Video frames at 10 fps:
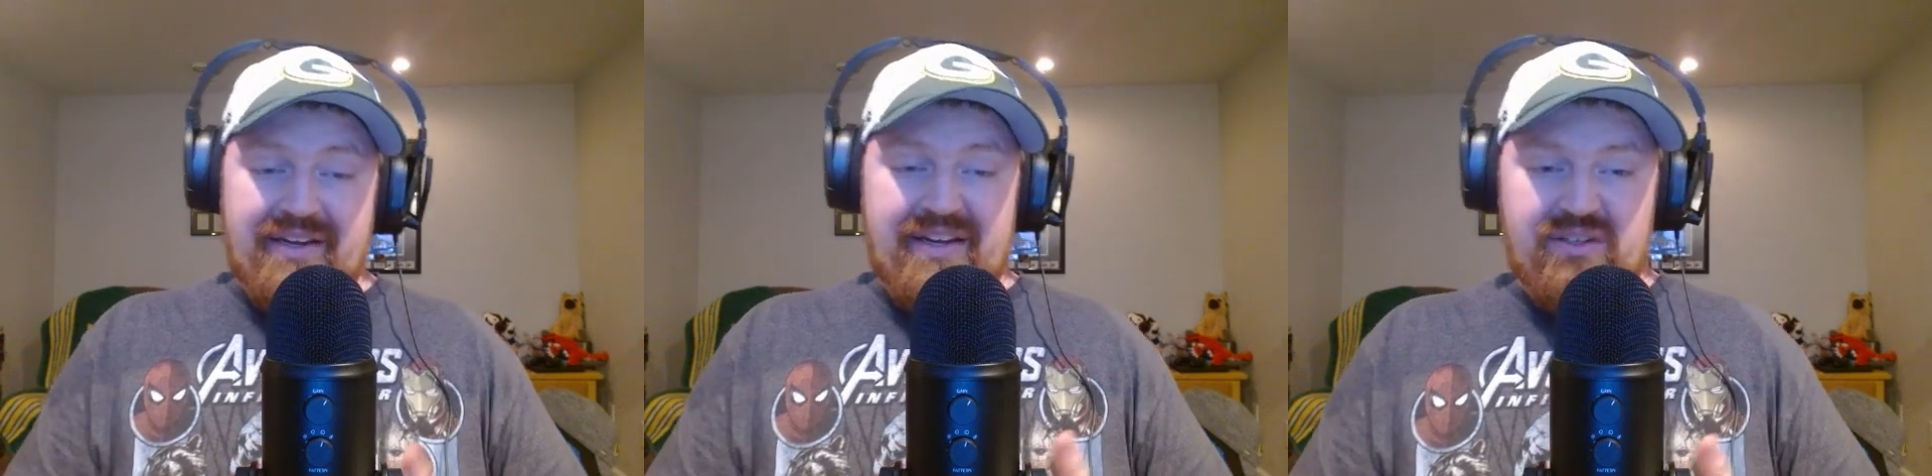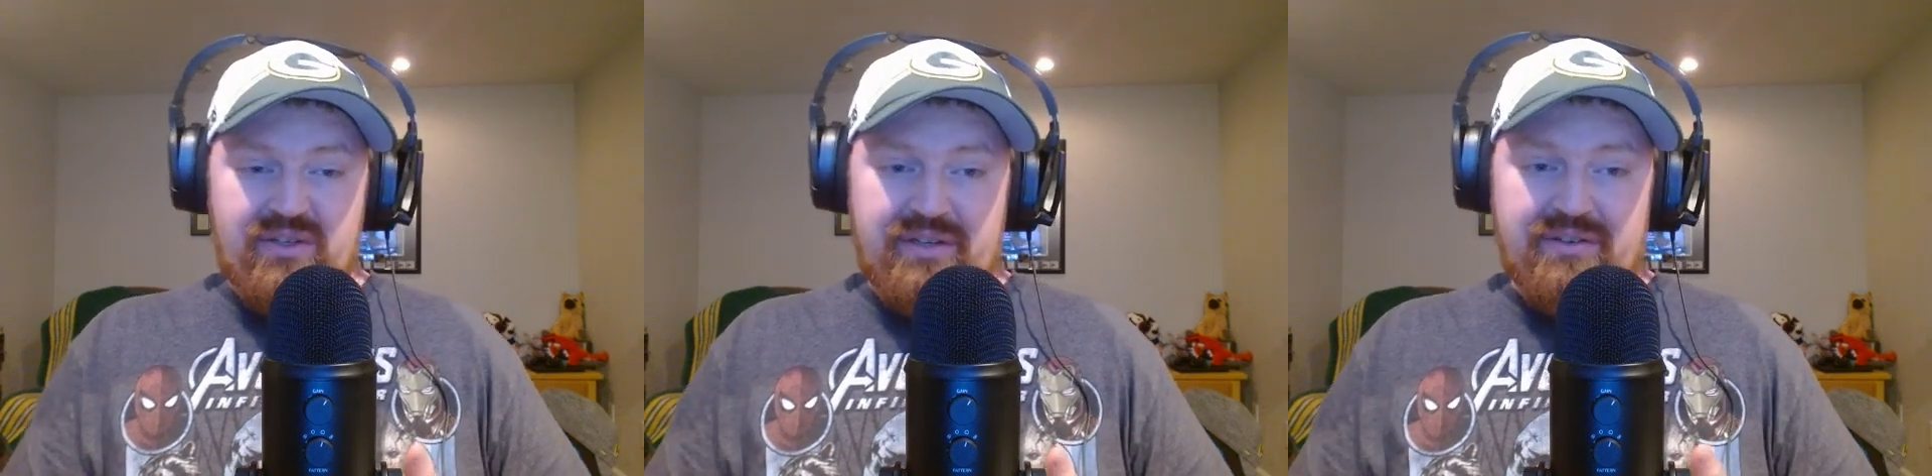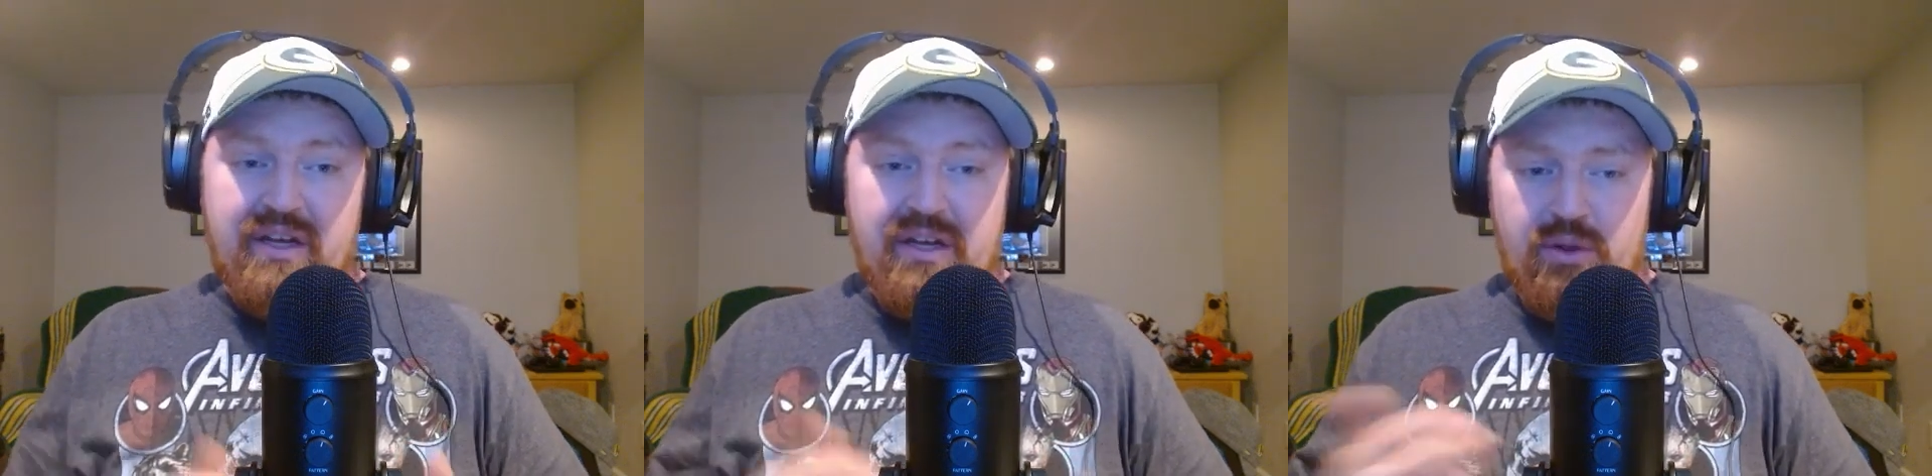injuries
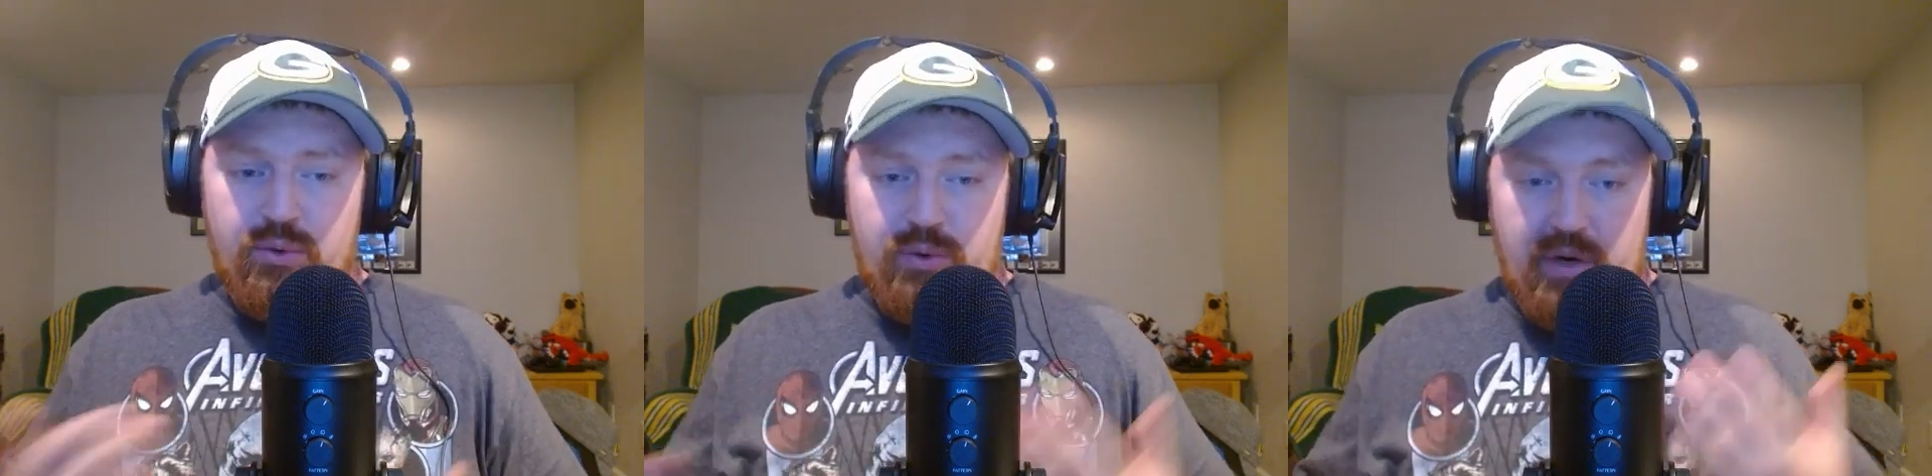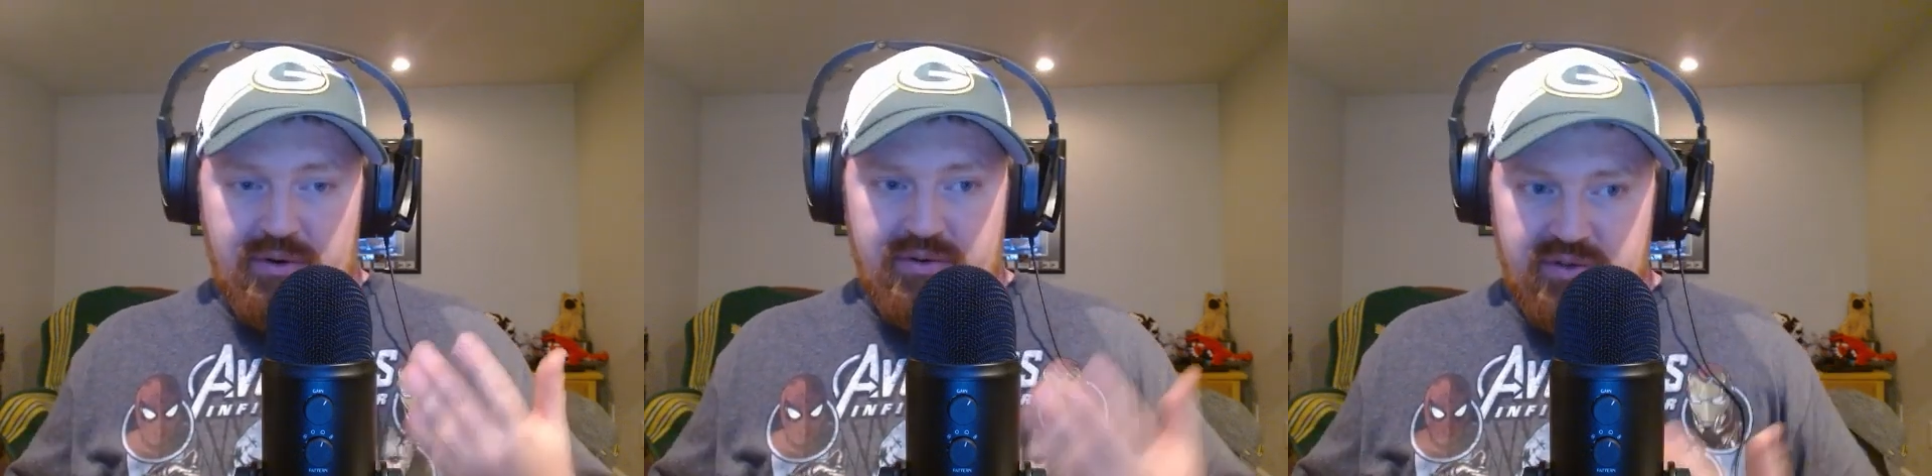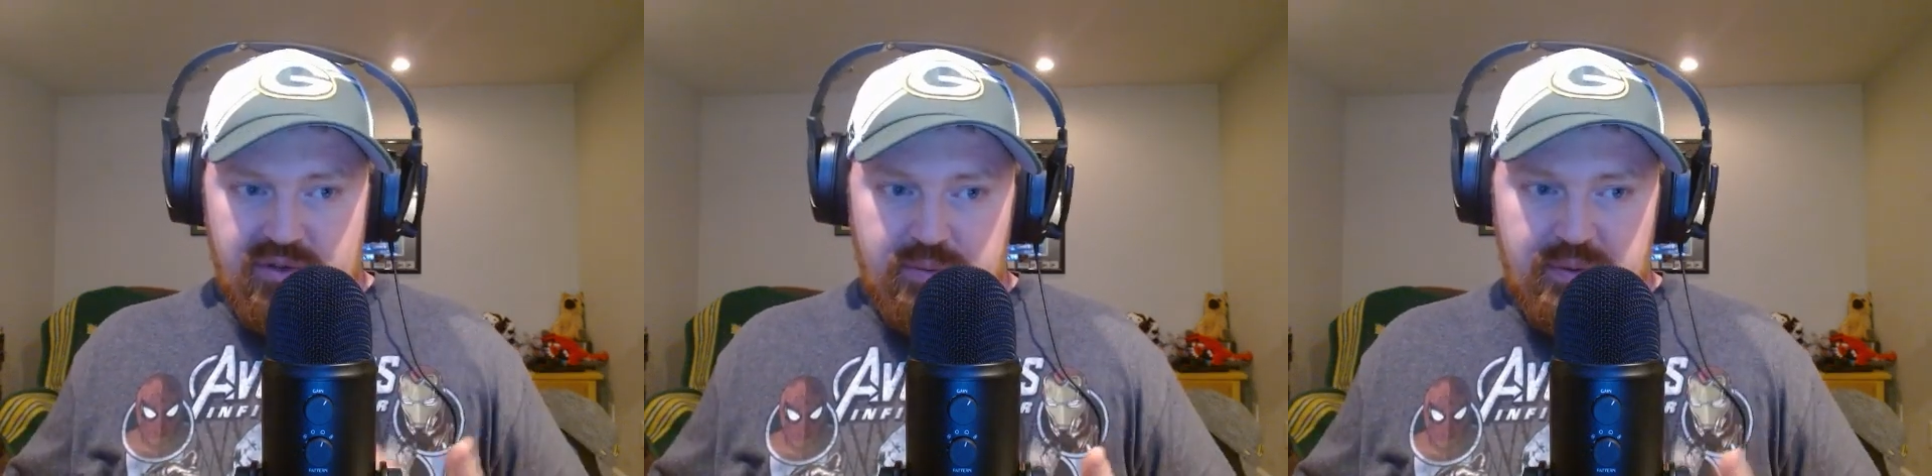throughout his
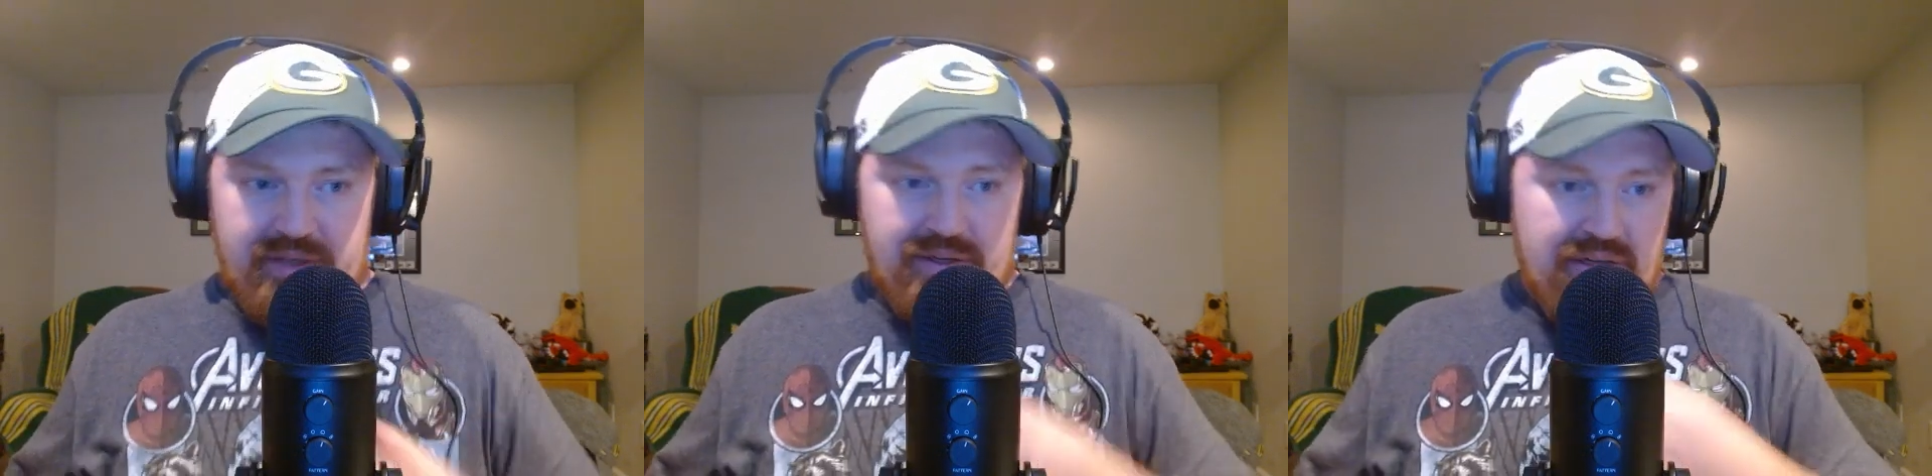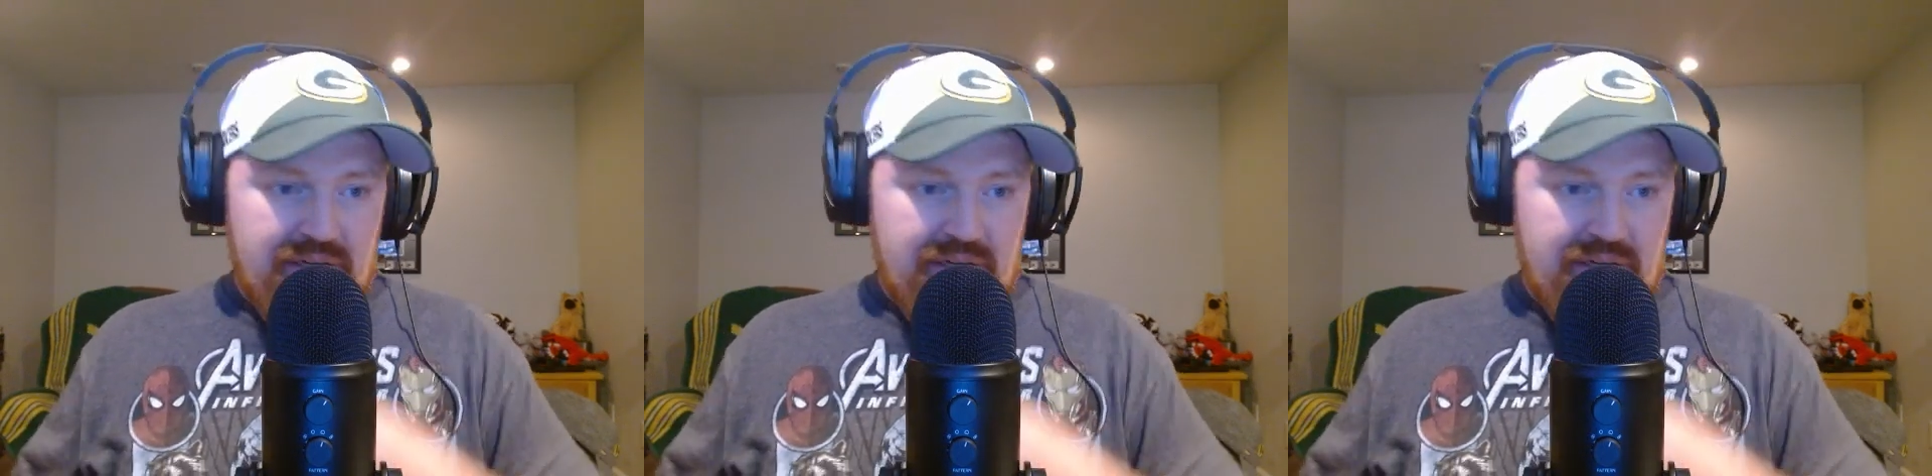career.